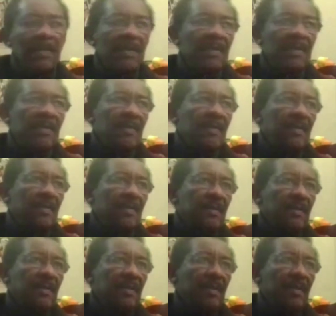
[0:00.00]
uh,
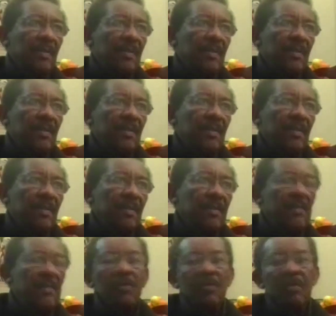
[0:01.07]

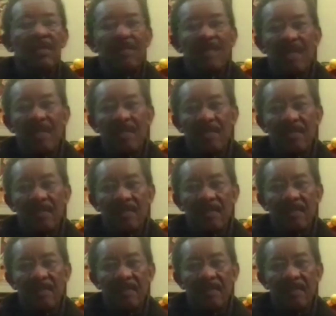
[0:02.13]
St. Joseph College